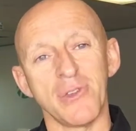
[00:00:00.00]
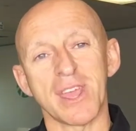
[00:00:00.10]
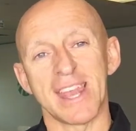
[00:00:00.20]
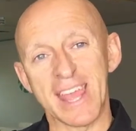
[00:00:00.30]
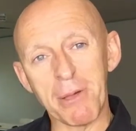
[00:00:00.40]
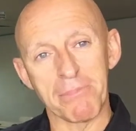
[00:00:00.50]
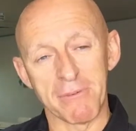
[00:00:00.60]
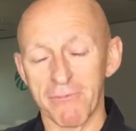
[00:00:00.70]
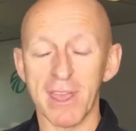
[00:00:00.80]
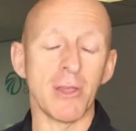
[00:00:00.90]
you can help
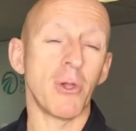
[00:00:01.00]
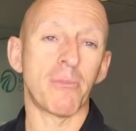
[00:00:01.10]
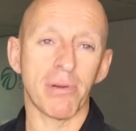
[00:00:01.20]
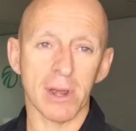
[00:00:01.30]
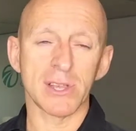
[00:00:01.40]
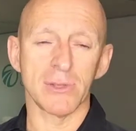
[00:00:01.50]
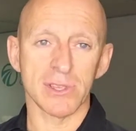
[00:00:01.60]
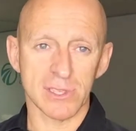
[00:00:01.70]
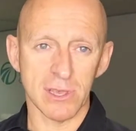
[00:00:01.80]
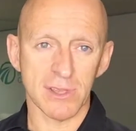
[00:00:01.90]
them via your product or
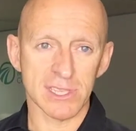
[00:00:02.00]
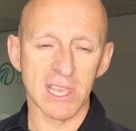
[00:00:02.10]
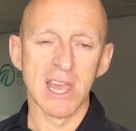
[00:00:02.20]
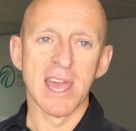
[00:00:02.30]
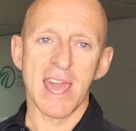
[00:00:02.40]
your service.